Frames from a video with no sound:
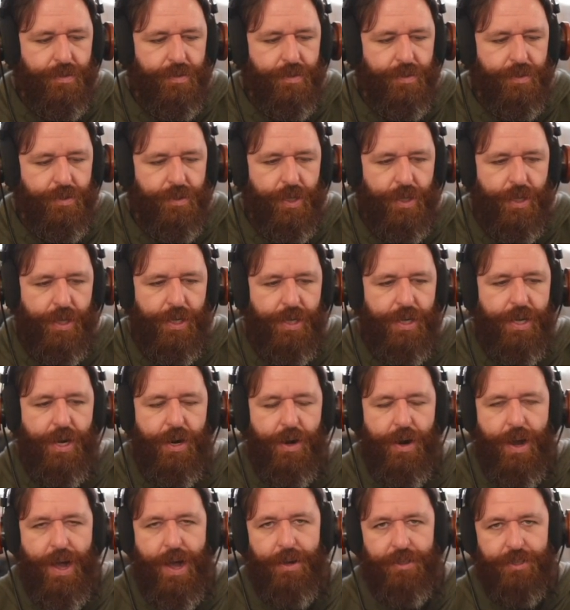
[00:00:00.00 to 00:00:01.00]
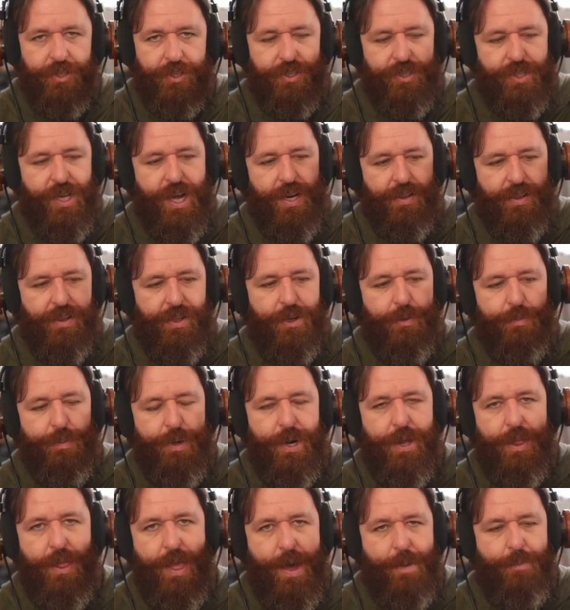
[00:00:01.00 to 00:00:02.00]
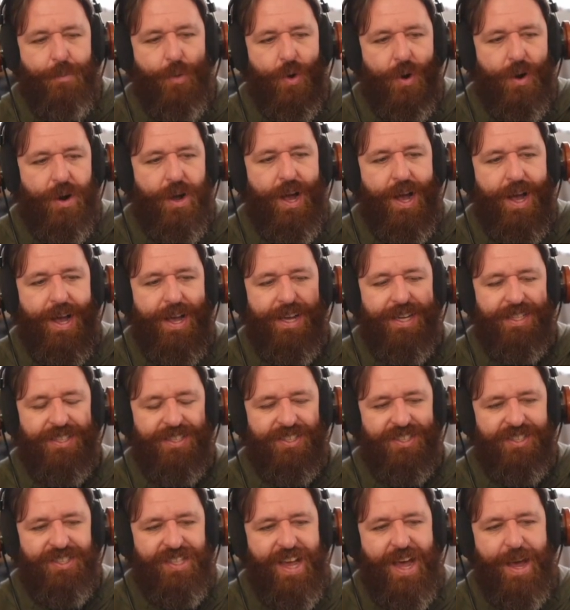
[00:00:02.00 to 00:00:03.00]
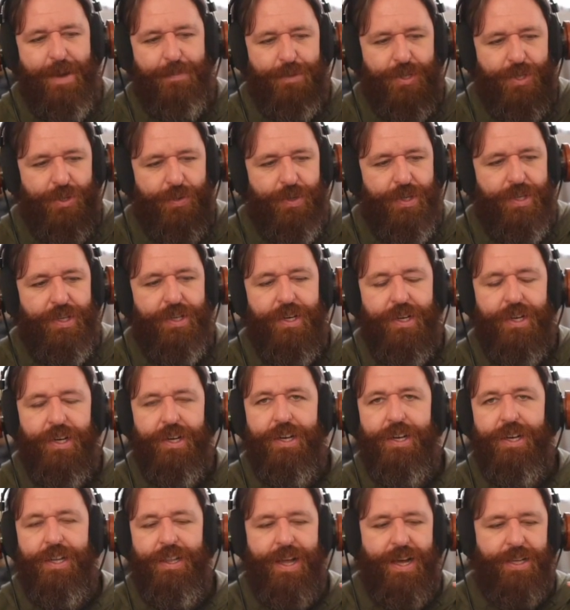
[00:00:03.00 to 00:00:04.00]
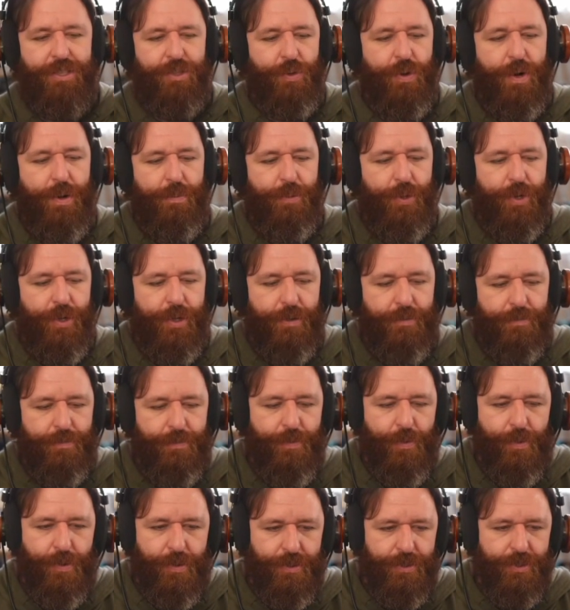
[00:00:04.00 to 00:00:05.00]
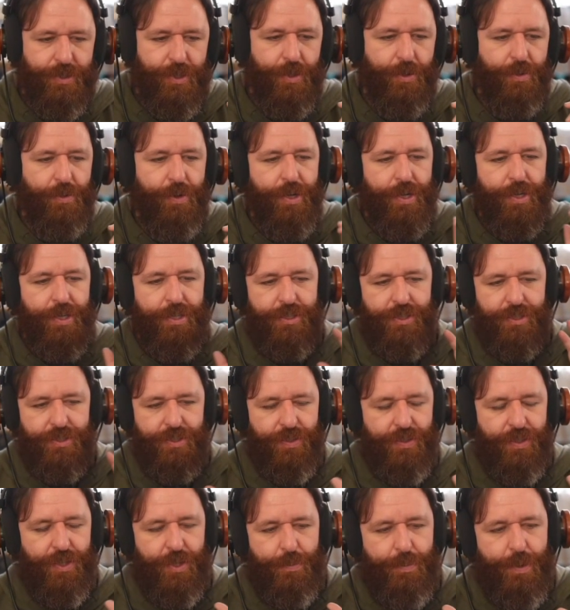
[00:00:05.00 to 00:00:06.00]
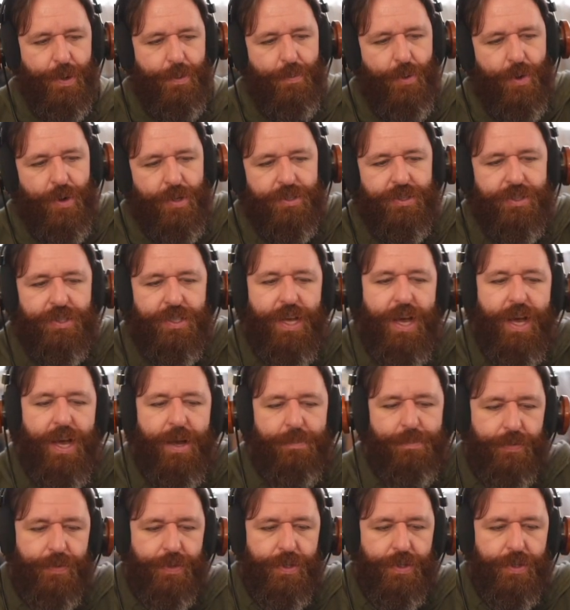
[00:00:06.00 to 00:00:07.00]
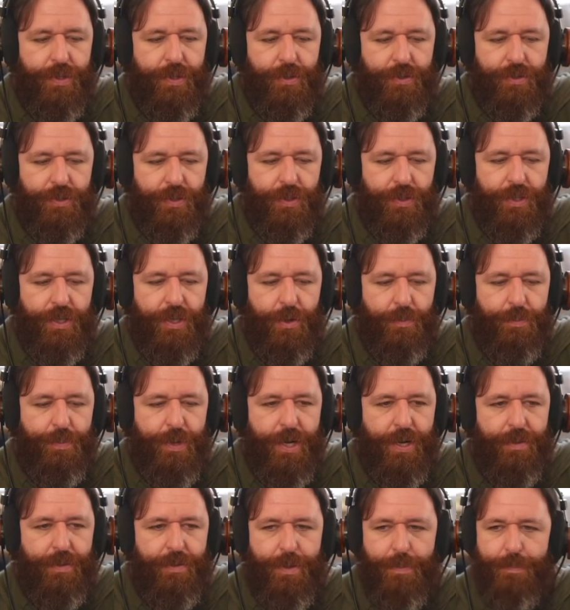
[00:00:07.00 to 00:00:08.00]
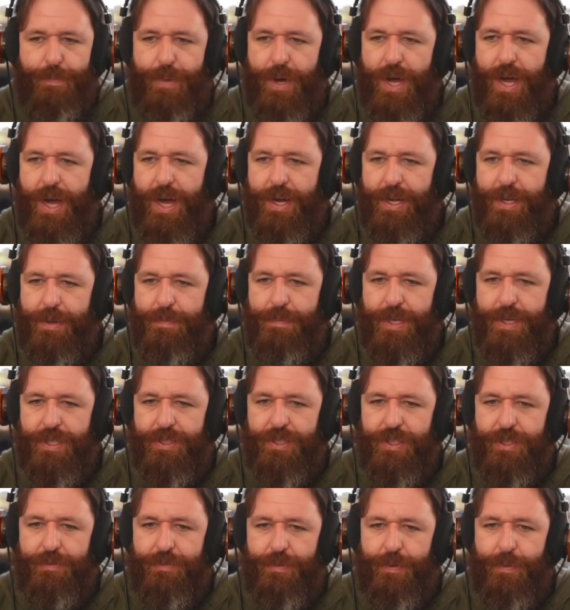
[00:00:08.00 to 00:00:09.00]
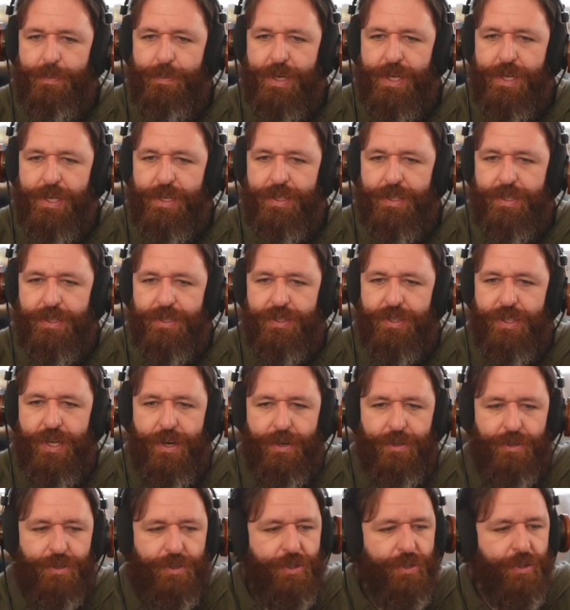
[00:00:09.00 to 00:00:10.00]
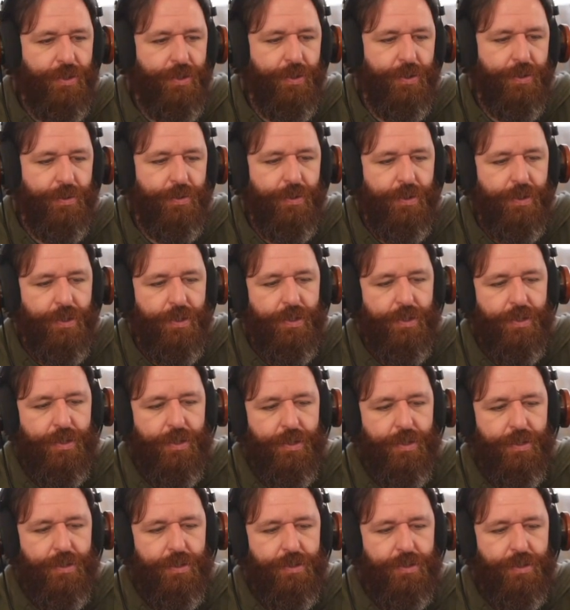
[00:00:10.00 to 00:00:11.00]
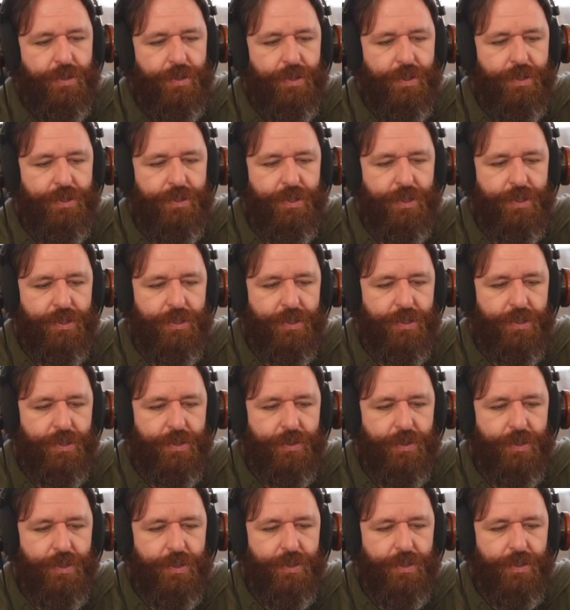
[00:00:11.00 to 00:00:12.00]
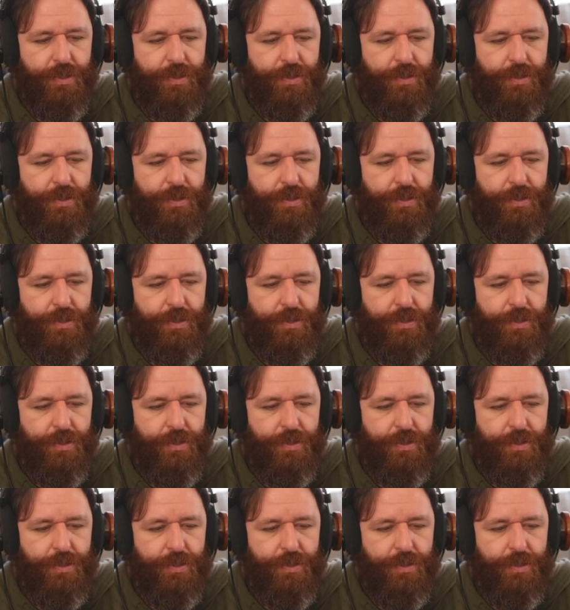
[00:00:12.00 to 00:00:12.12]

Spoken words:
So you can hear how it's just got a little bit of that more high-end snap to it. And that's what I'm looking for. So just a little bit more snap. There's a little bit of the body missing for me in the snare too. So let's listen to it.